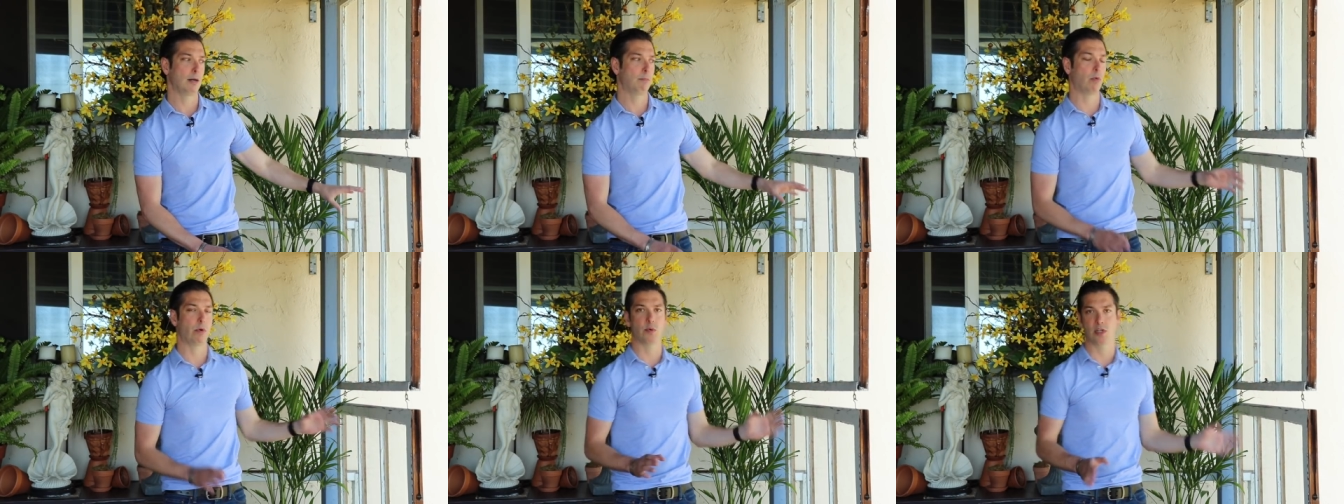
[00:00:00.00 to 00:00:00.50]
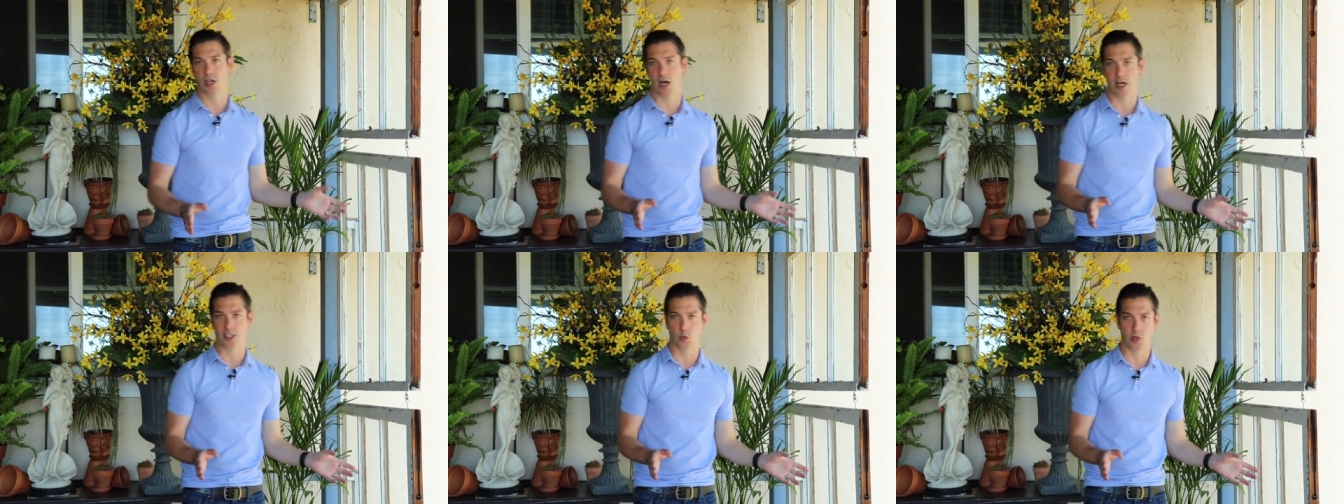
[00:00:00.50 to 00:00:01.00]
but we
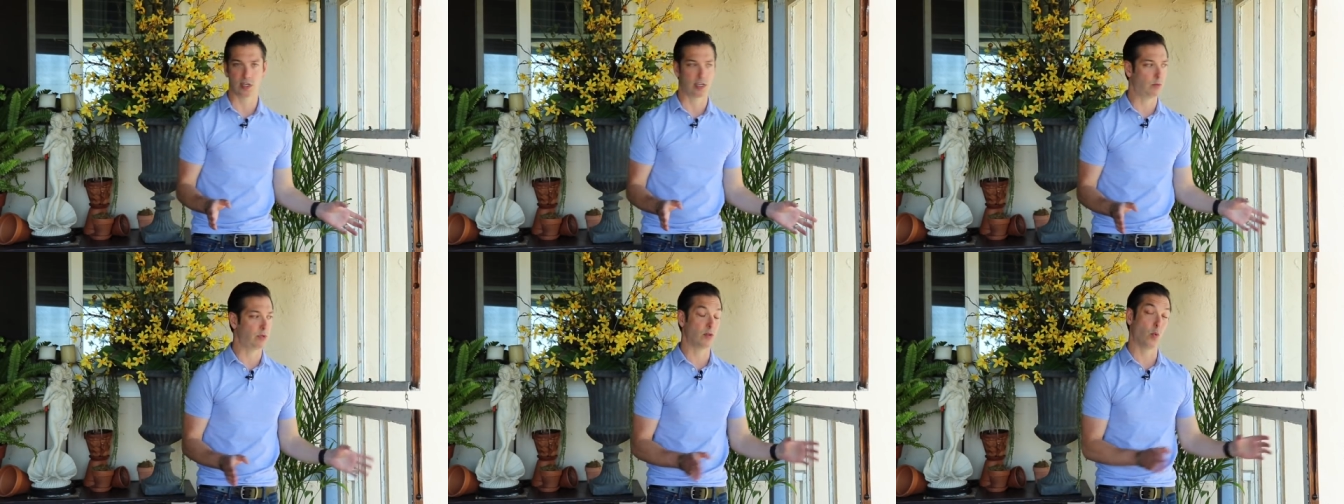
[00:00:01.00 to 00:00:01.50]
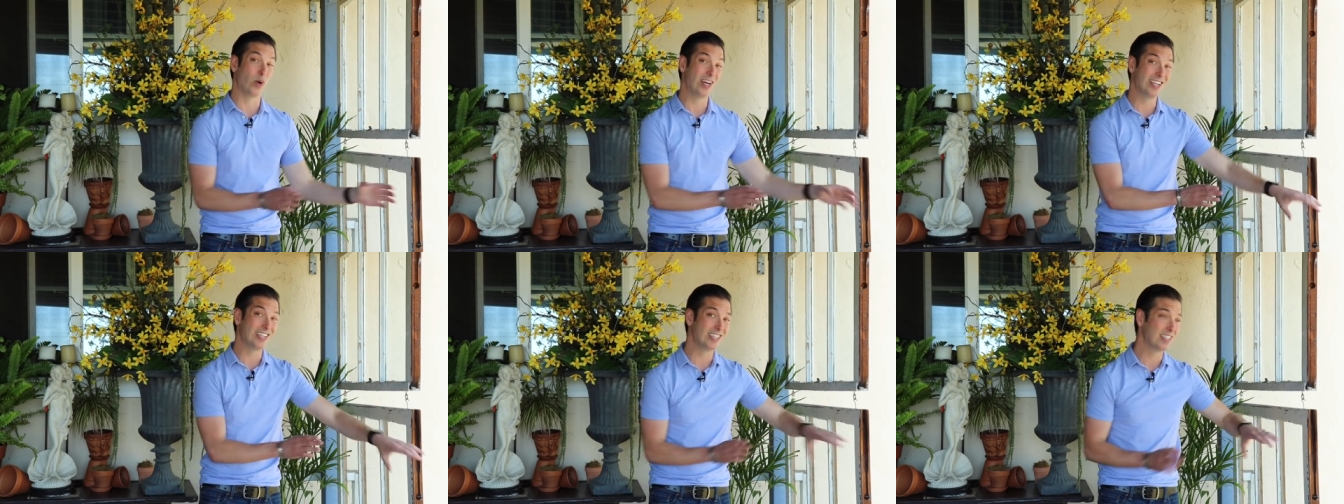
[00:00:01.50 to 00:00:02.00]
realized quickly with the
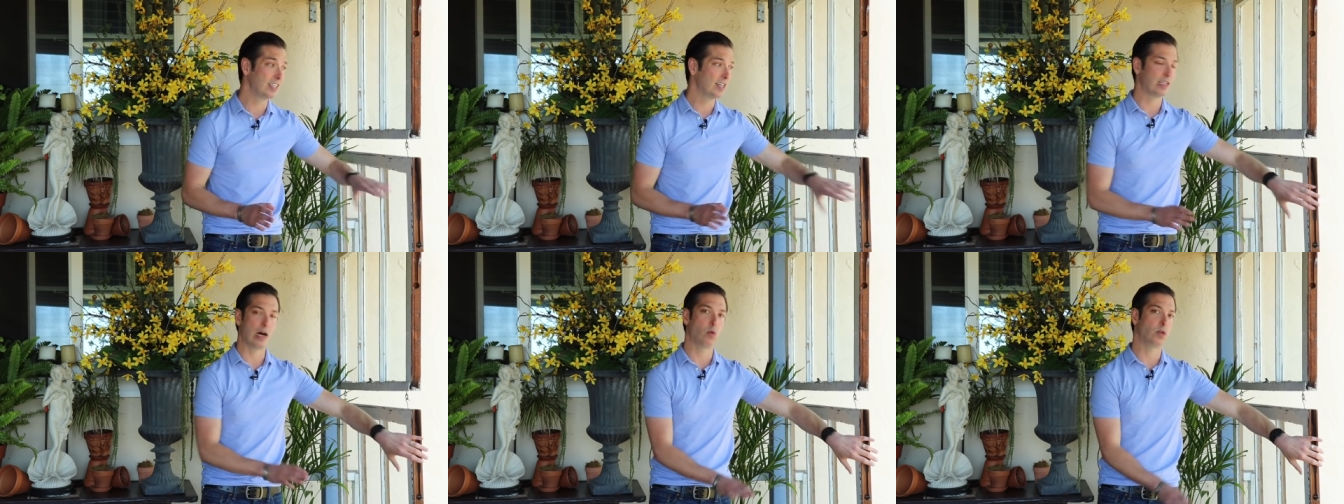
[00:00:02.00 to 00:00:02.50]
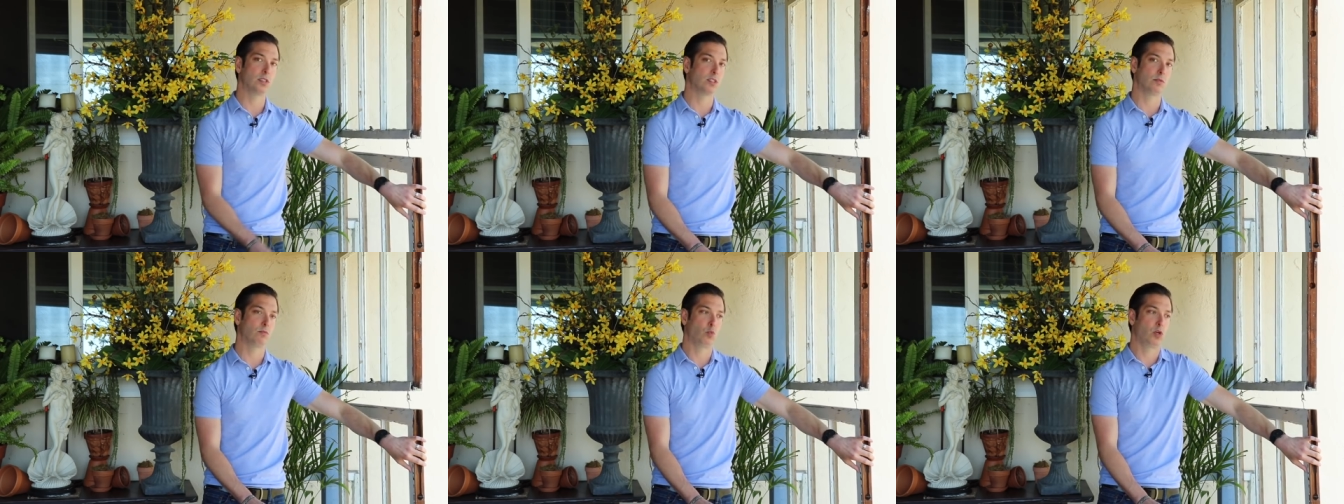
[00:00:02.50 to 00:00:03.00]
wind that
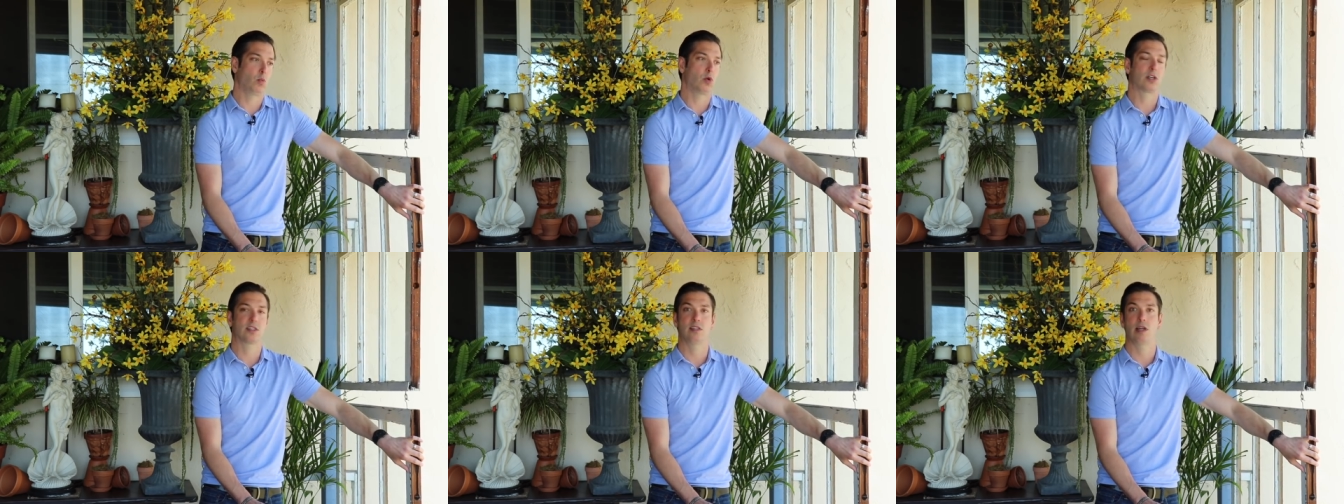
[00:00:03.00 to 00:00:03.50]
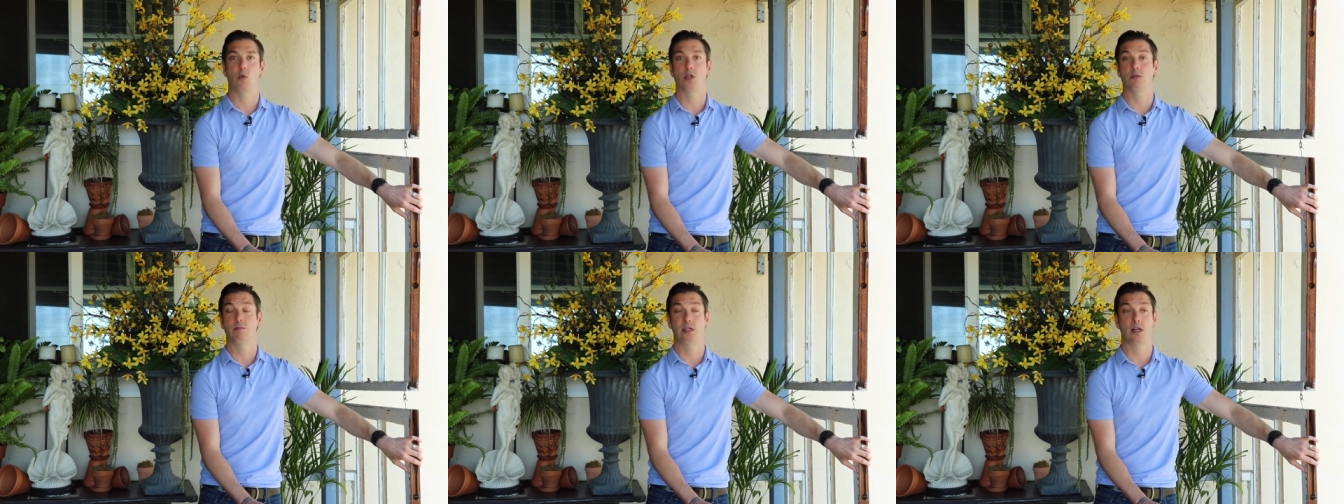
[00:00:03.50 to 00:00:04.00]
wouldn't work, and that
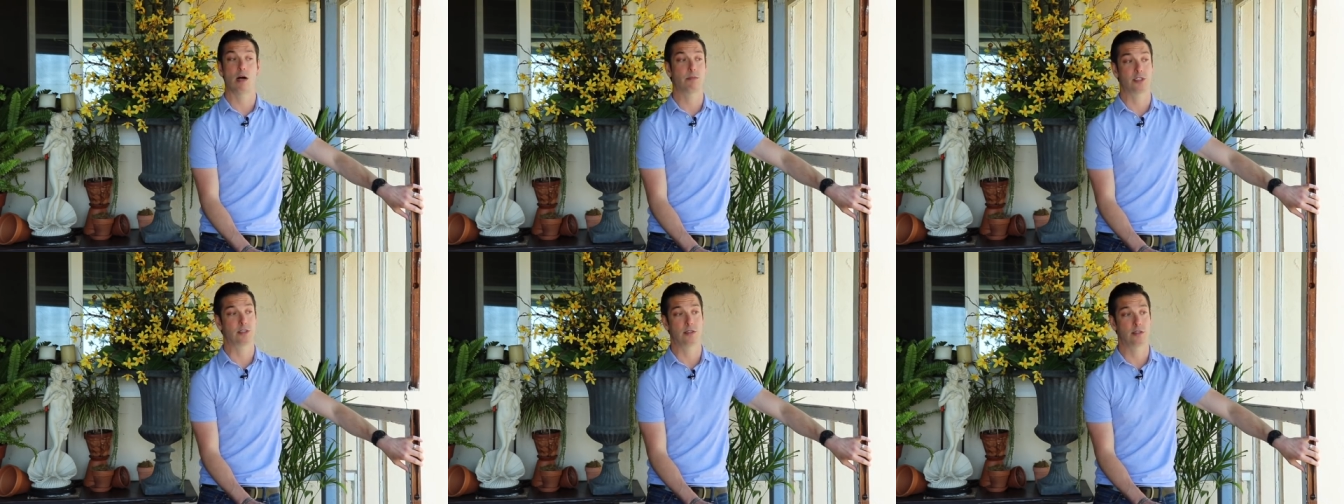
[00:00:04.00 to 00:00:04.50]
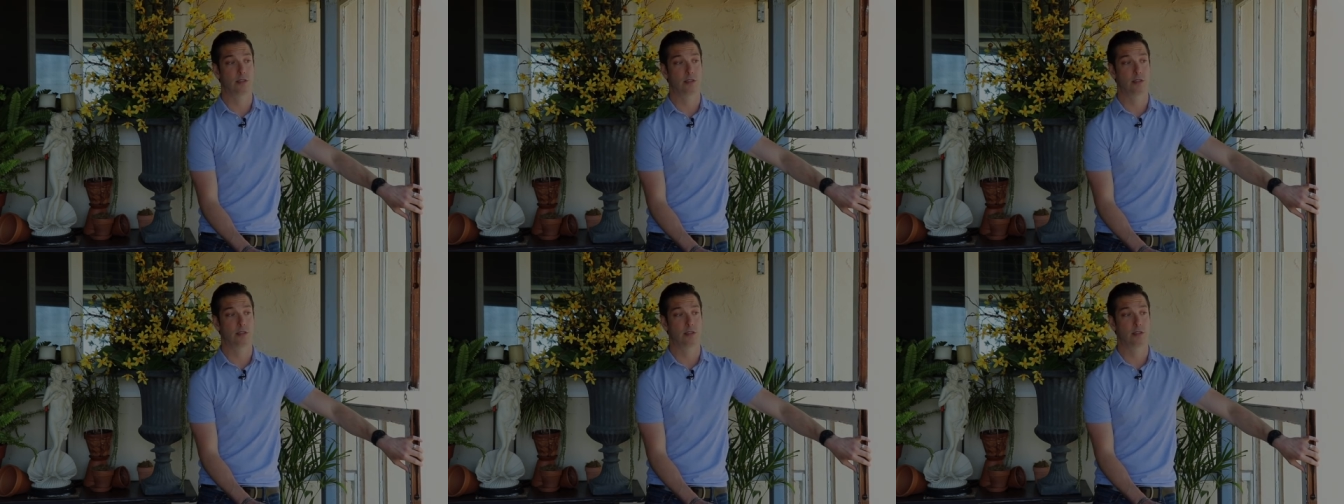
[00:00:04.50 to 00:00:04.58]
wasn't be an option.